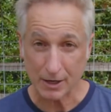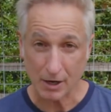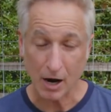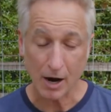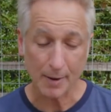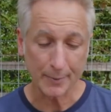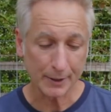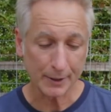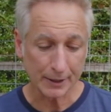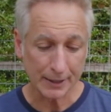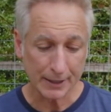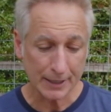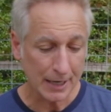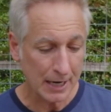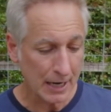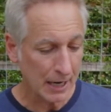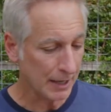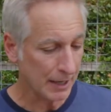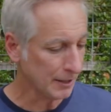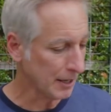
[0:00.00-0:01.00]
commonly.
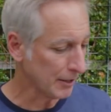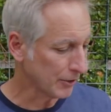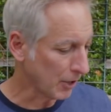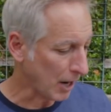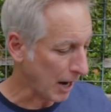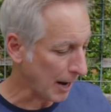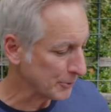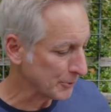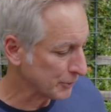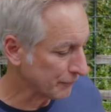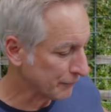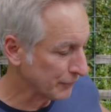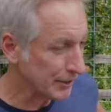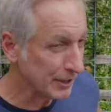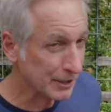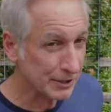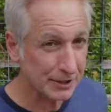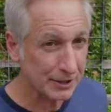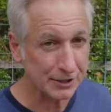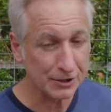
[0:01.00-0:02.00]
Another option for
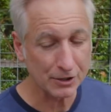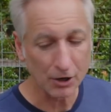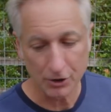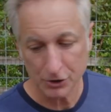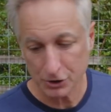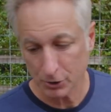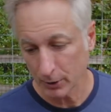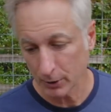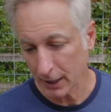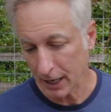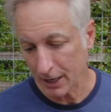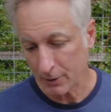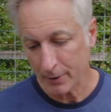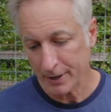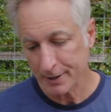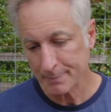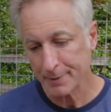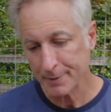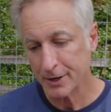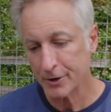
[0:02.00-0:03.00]
this that's also a
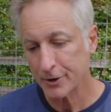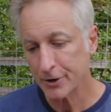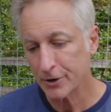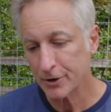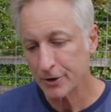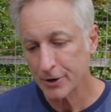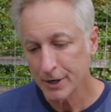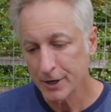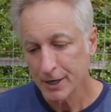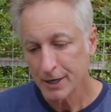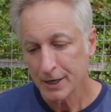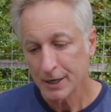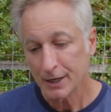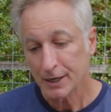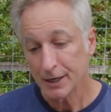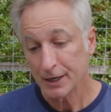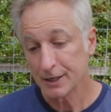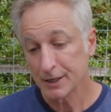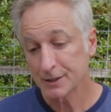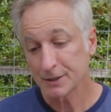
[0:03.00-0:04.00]
lightweight barrier
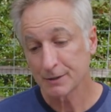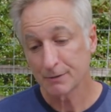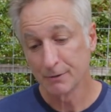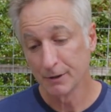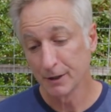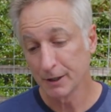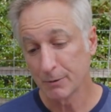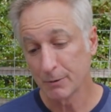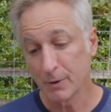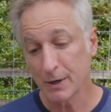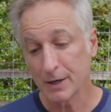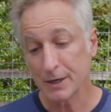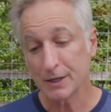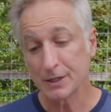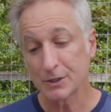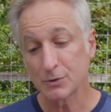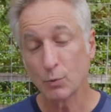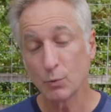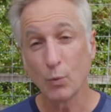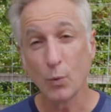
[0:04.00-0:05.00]
is really what
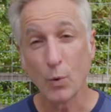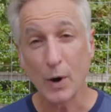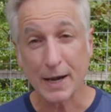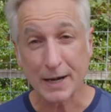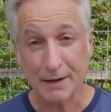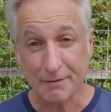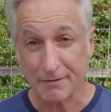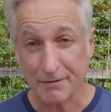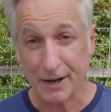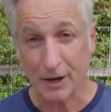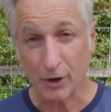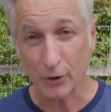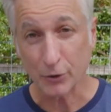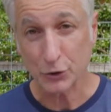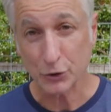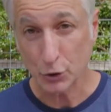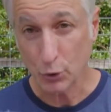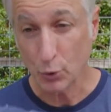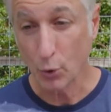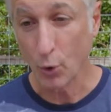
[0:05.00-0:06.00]
is wedding veil,
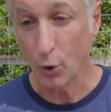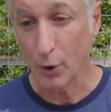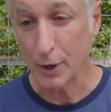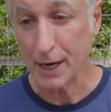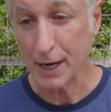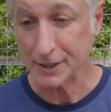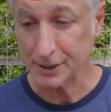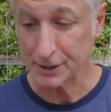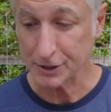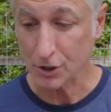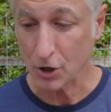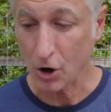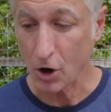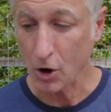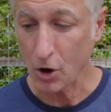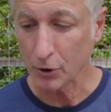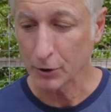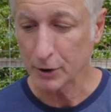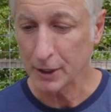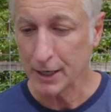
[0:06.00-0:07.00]
tulle as it's
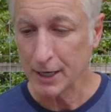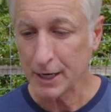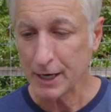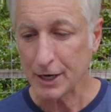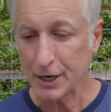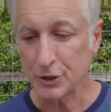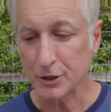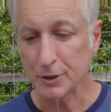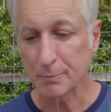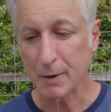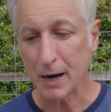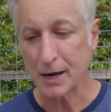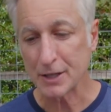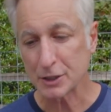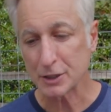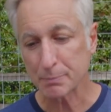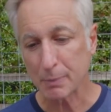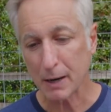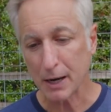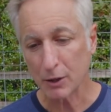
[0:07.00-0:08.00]
called, and you can buy
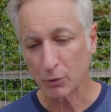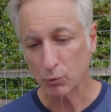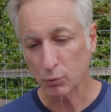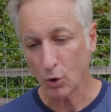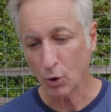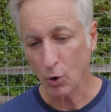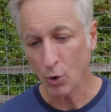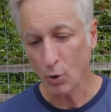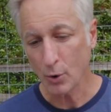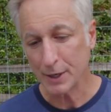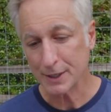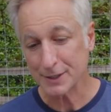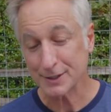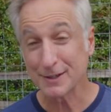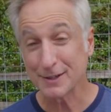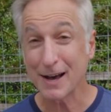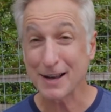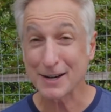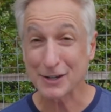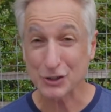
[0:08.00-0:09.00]
this by the roll. It's
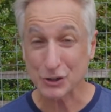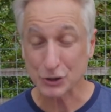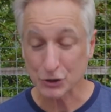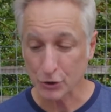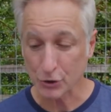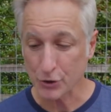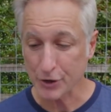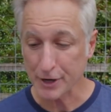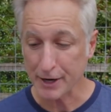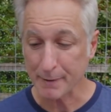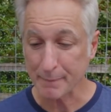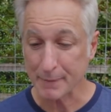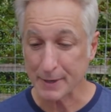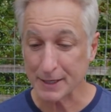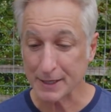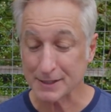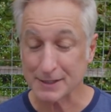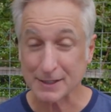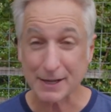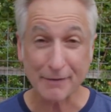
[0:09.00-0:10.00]
not as sturdy, but
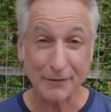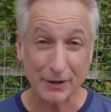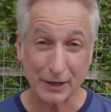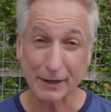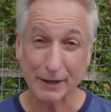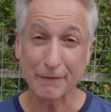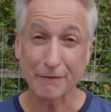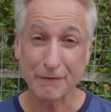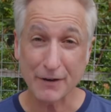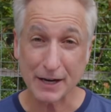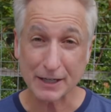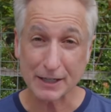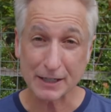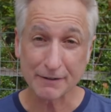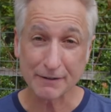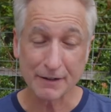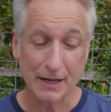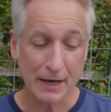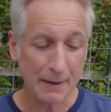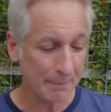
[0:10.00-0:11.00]
it's definitely
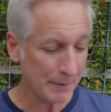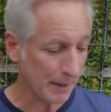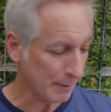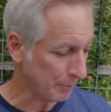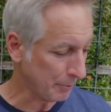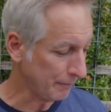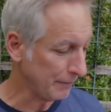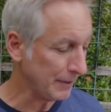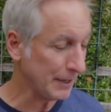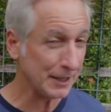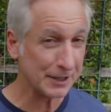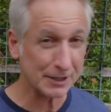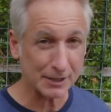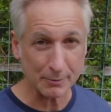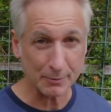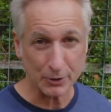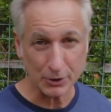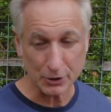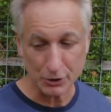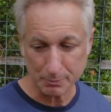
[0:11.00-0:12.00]
effective at preventing some
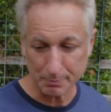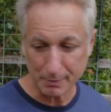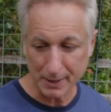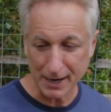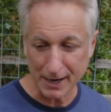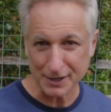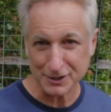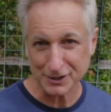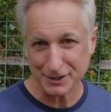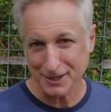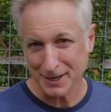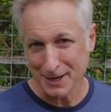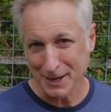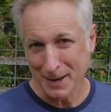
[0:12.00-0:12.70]
of those pests.